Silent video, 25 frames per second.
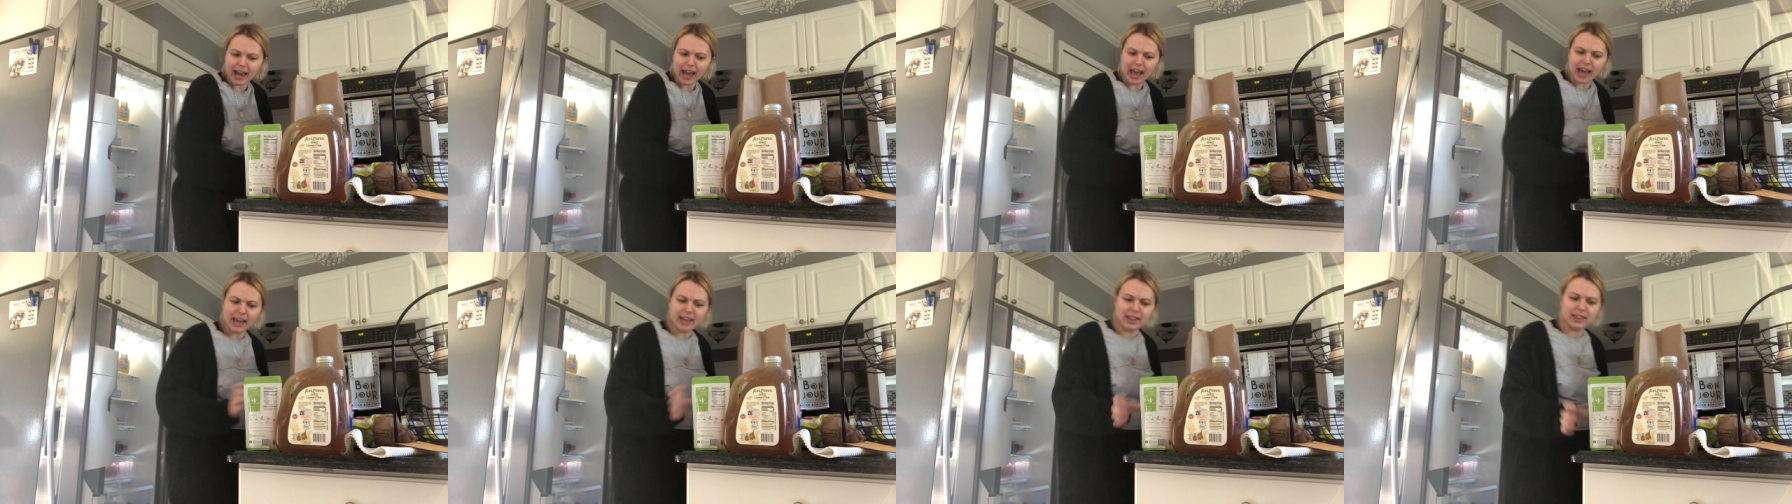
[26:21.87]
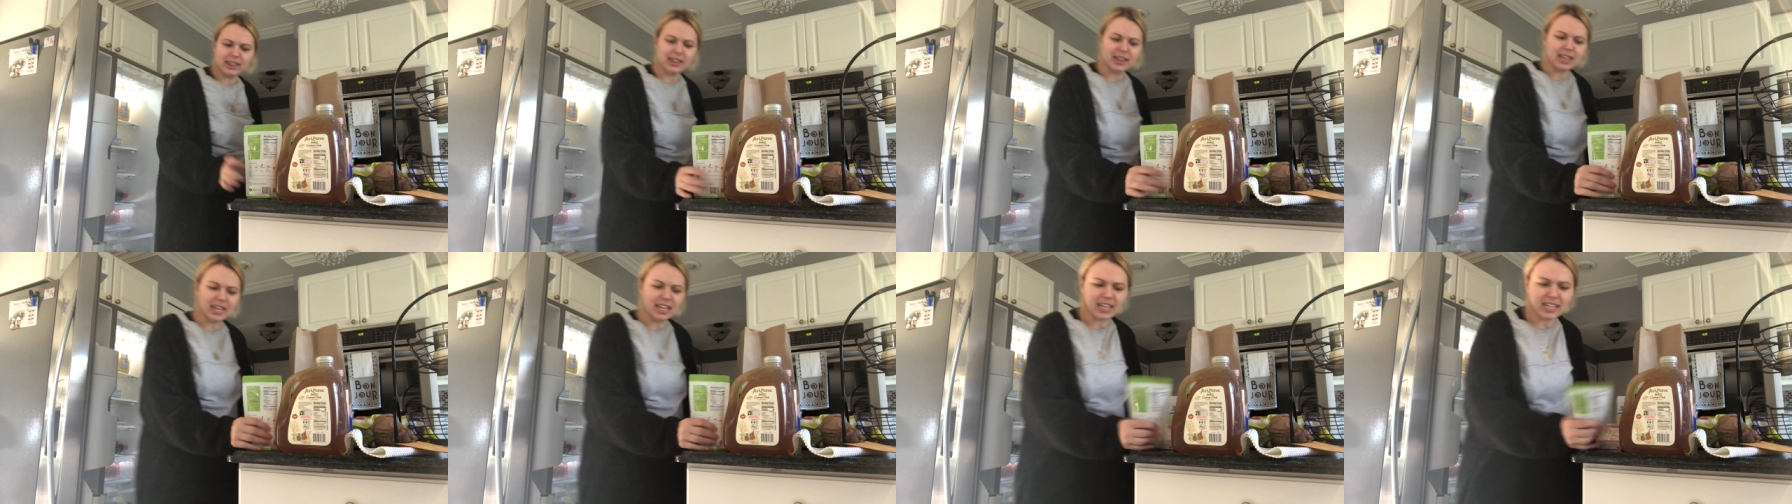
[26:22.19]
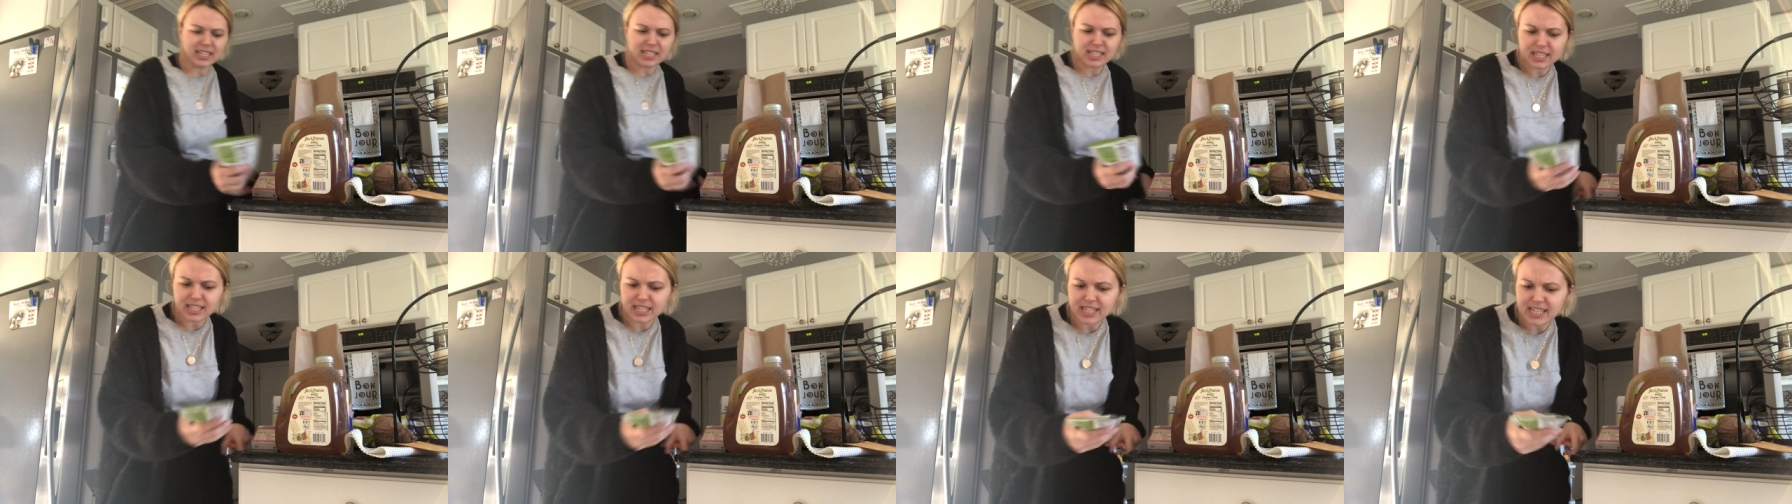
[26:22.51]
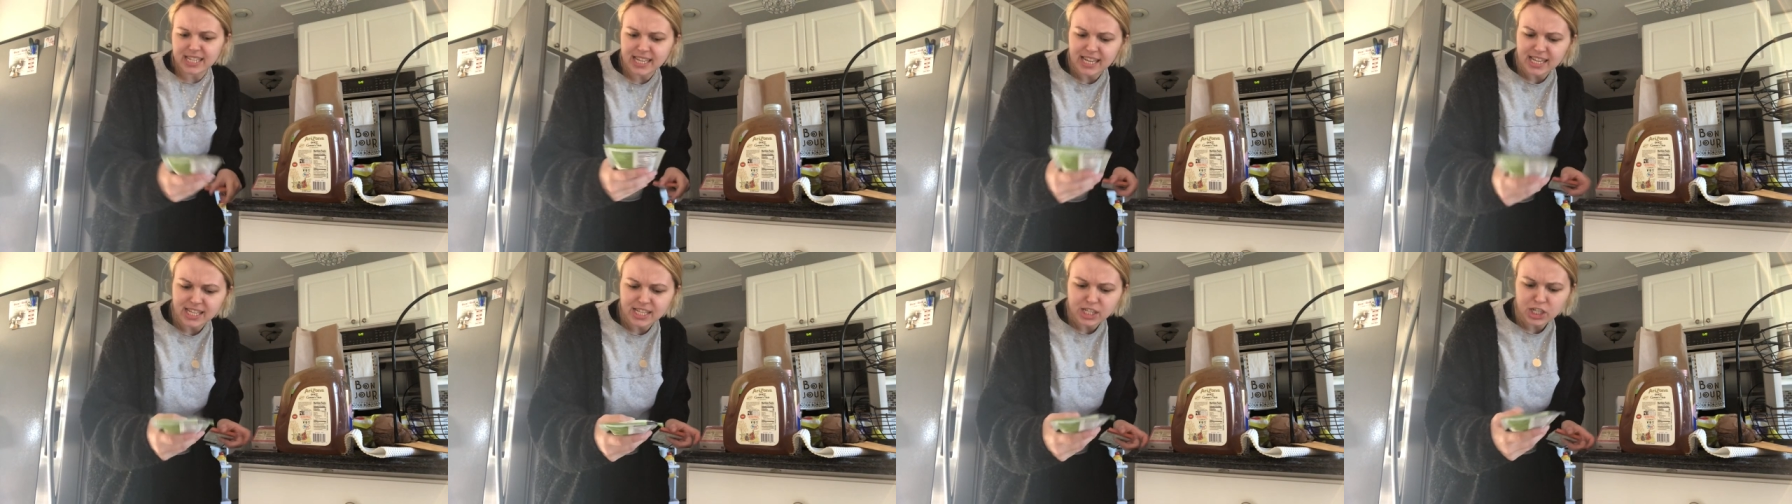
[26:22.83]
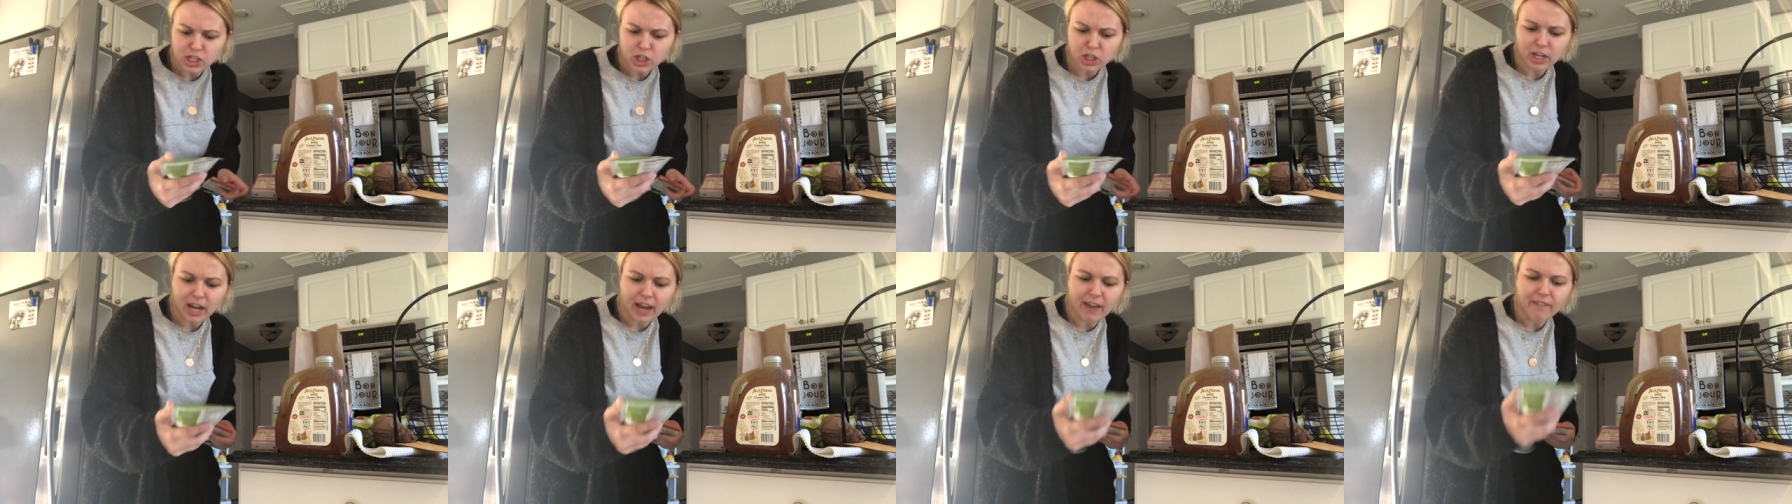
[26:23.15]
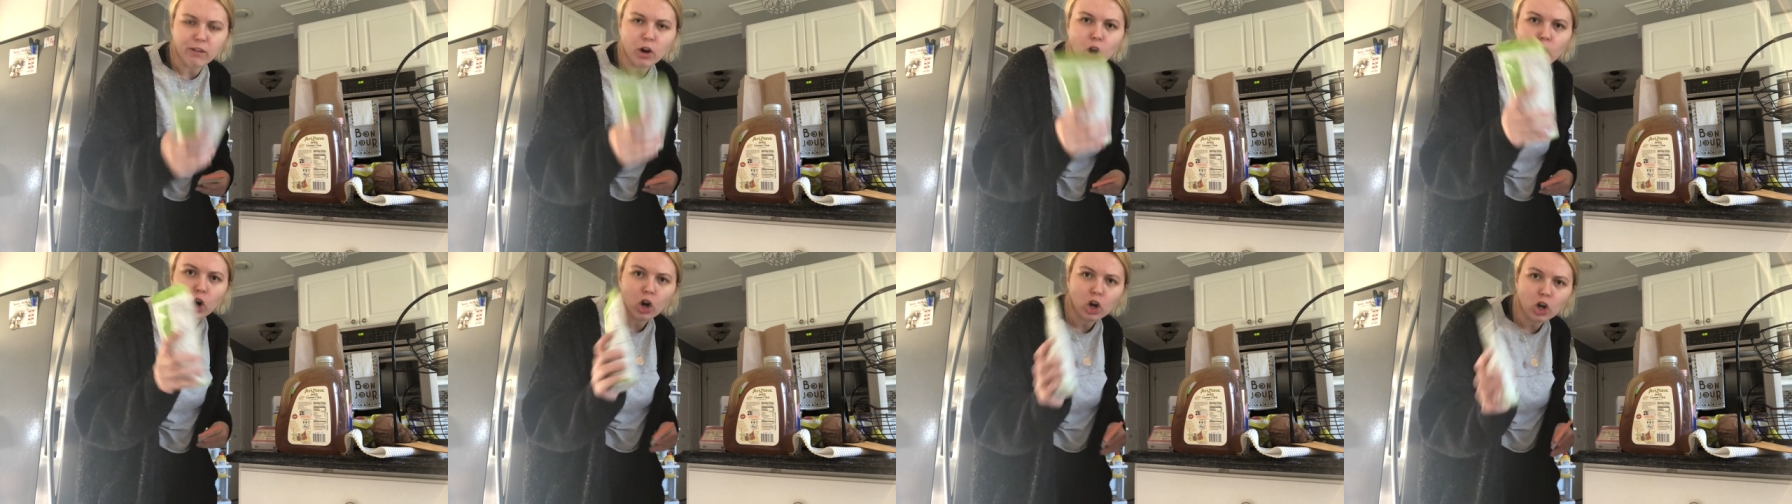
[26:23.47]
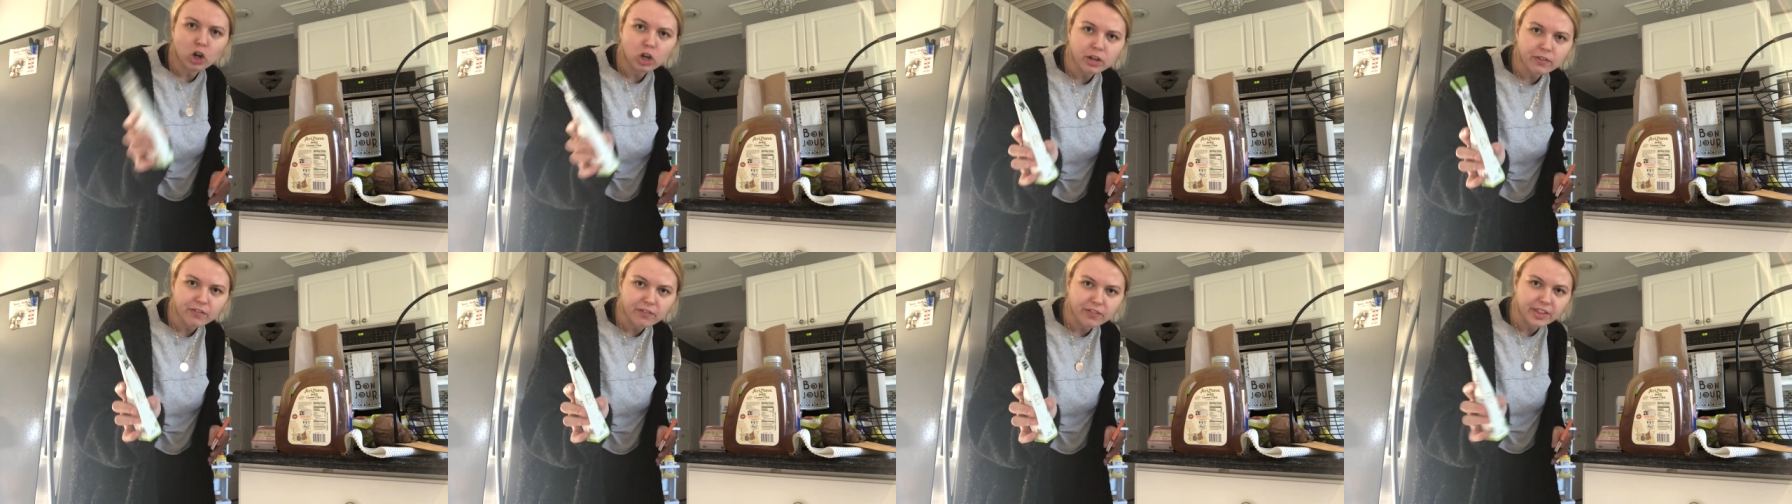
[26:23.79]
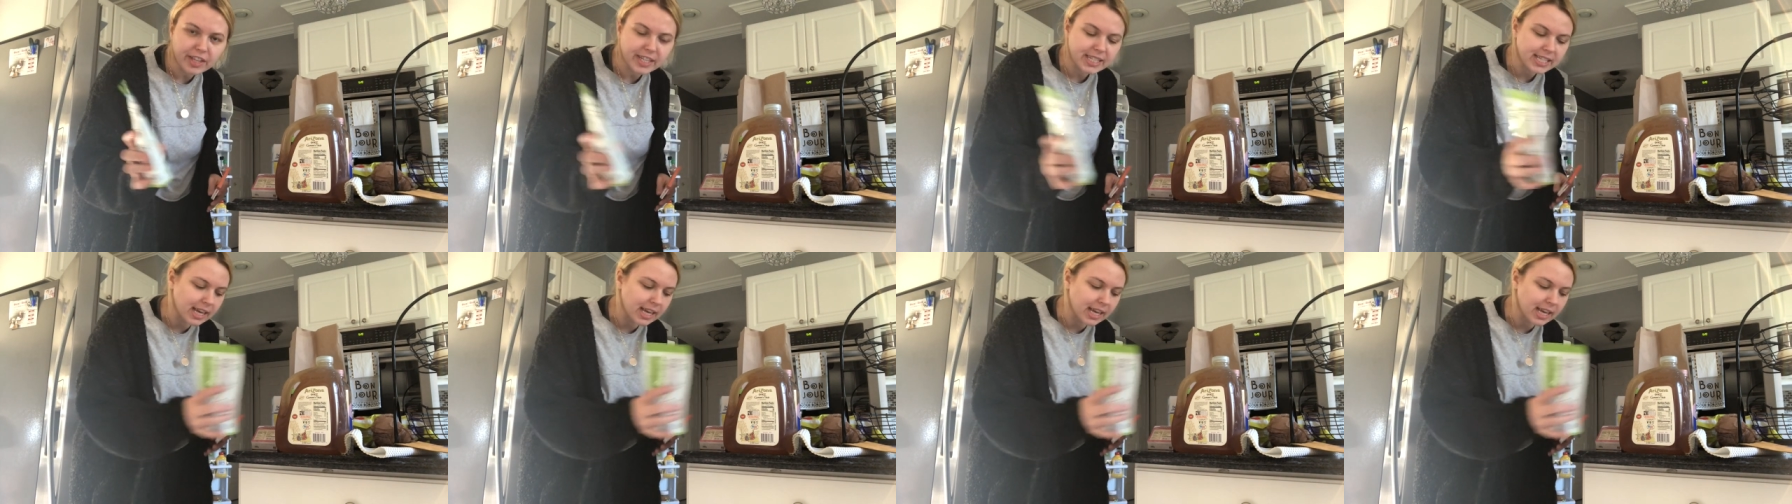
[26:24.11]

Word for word: I think it's gonna taste good. I've heard of this.